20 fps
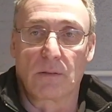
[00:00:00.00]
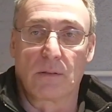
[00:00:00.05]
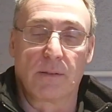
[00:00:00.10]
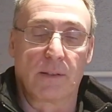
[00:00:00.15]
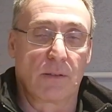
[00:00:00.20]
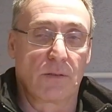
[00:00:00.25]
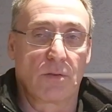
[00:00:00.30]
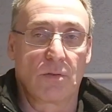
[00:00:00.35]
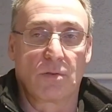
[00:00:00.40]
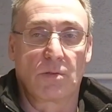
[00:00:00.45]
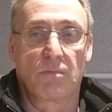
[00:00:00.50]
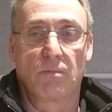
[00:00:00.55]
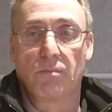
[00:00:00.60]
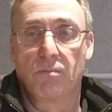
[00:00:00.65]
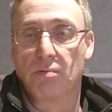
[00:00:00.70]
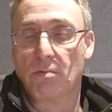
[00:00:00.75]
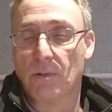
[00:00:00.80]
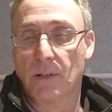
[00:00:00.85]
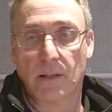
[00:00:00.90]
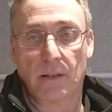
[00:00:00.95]
I think it's just
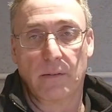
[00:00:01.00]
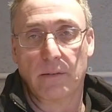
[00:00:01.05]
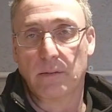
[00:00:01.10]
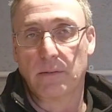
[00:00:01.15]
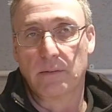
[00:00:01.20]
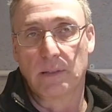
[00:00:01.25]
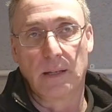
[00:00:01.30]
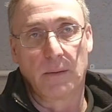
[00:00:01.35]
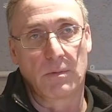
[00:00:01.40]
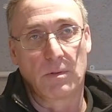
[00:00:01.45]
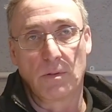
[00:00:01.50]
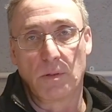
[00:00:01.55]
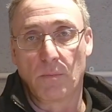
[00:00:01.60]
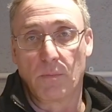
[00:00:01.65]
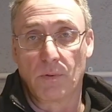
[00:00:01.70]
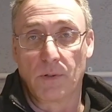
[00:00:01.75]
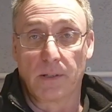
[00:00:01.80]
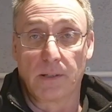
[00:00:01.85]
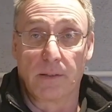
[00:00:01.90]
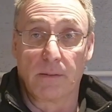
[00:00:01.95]
brilliant, absolutely
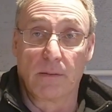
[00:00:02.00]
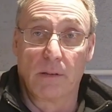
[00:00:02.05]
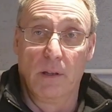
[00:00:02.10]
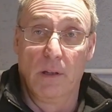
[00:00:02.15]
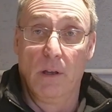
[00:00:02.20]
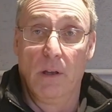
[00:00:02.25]
brilliant.